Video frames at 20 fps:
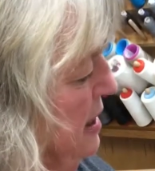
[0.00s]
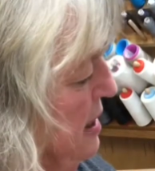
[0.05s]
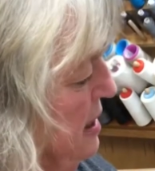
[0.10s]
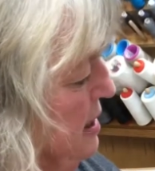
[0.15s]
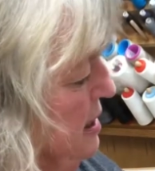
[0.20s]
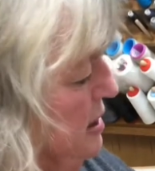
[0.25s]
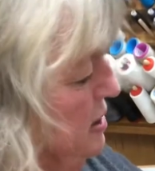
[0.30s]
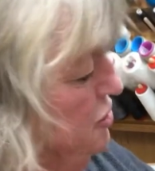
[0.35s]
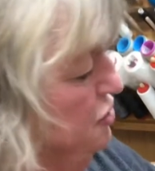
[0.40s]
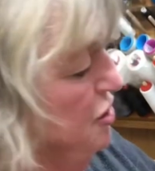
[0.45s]

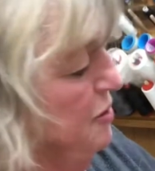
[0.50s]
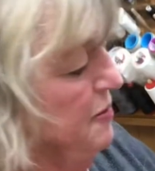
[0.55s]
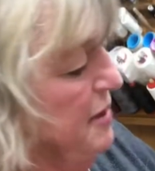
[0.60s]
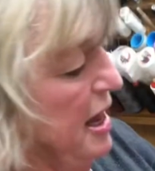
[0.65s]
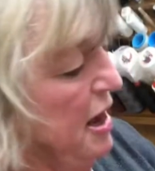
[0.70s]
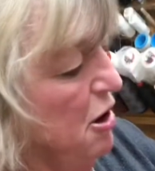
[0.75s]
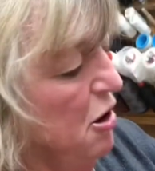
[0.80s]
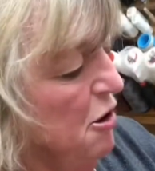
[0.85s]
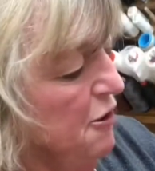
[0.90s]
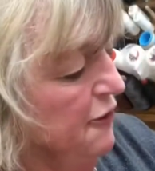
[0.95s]
Trim that
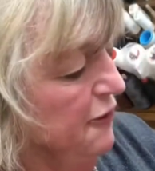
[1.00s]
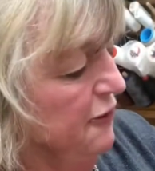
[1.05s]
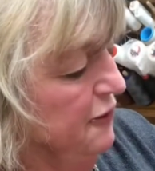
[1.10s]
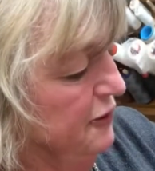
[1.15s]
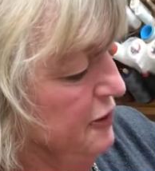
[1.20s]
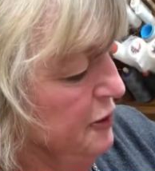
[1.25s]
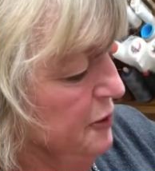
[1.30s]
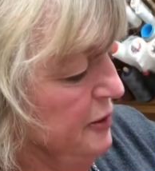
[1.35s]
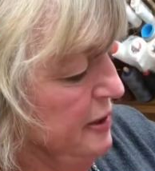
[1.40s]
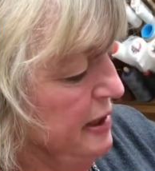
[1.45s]
off
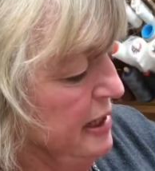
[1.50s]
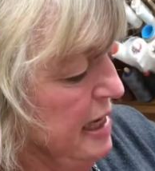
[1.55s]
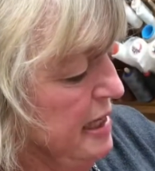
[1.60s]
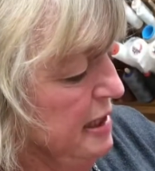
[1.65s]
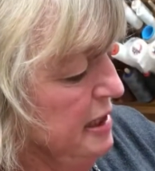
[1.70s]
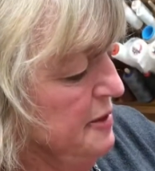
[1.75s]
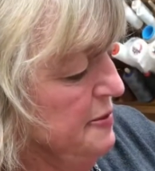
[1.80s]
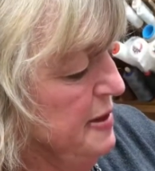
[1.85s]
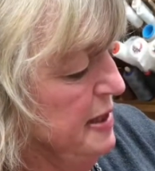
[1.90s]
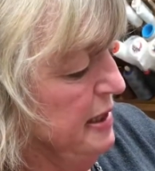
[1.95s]
to 1
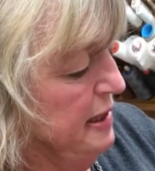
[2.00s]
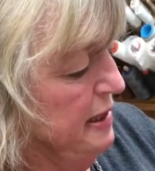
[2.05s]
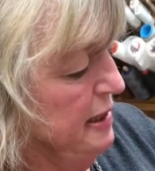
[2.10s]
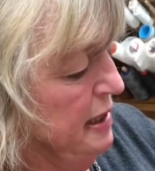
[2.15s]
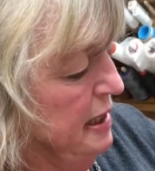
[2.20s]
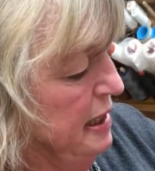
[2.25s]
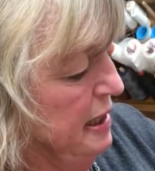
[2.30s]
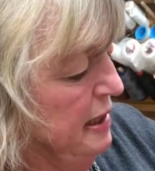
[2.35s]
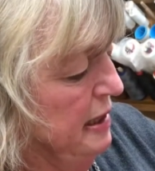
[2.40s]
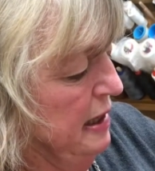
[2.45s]

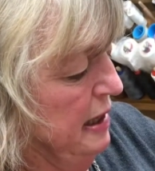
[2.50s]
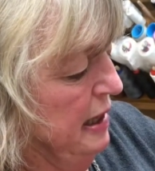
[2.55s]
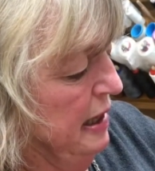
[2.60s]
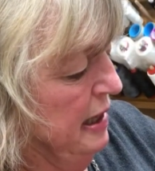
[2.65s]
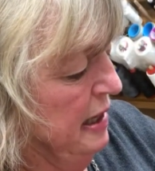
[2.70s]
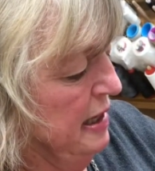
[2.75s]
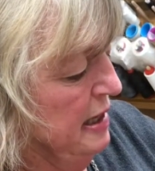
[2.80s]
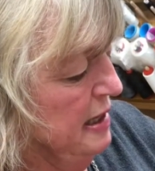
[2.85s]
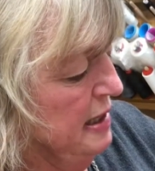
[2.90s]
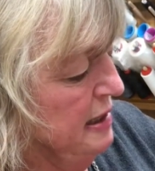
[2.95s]
centimetre,
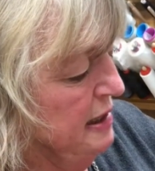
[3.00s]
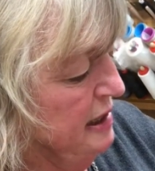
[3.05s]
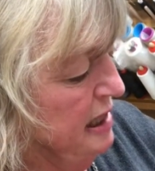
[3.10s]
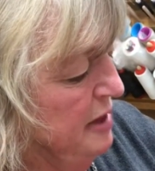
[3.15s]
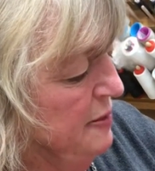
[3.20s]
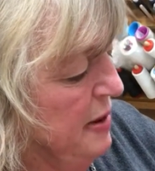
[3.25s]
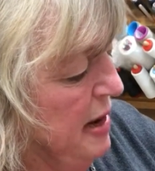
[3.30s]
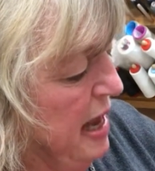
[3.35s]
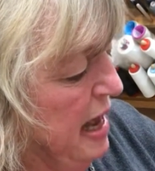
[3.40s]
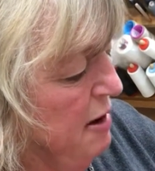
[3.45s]
seam
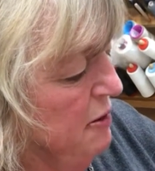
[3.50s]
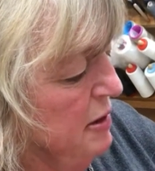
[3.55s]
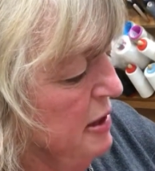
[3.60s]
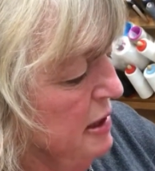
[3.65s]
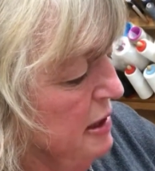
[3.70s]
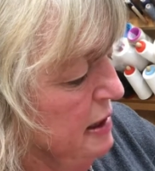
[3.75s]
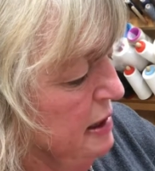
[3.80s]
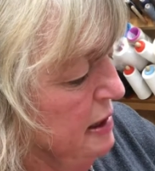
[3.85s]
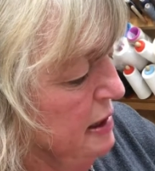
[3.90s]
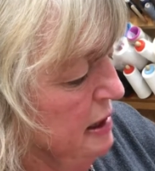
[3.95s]

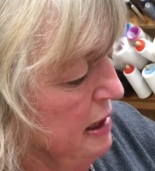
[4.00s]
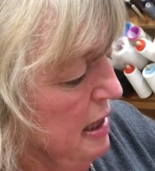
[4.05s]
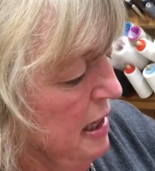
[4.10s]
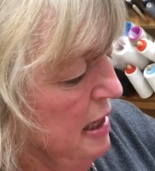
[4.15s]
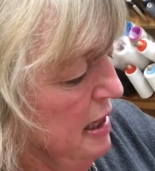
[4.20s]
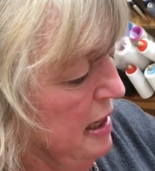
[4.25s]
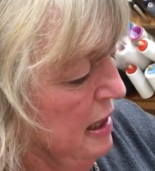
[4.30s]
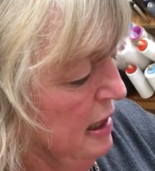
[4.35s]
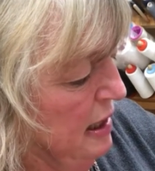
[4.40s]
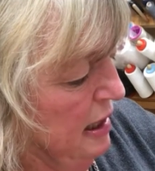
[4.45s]
allowance,
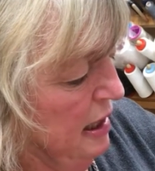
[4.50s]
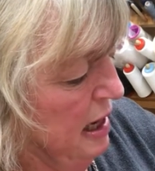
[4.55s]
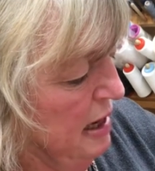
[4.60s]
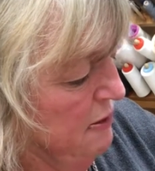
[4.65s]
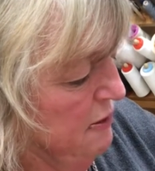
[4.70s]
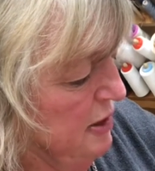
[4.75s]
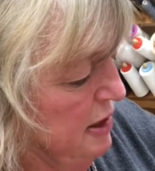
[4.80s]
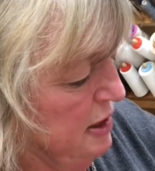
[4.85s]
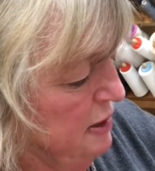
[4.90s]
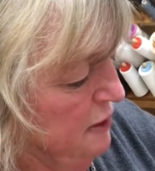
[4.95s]
get
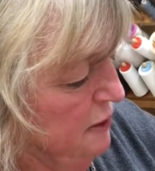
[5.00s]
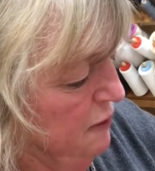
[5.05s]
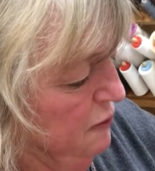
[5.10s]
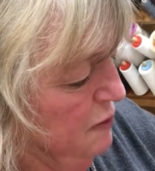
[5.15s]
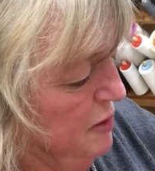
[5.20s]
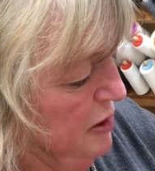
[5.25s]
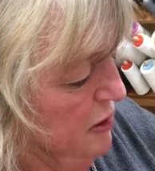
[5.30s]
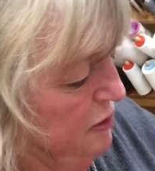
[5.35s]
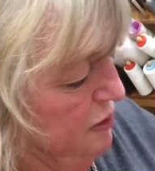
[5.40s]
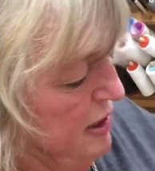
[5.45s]
rid of my
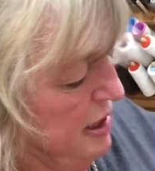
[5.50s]
thread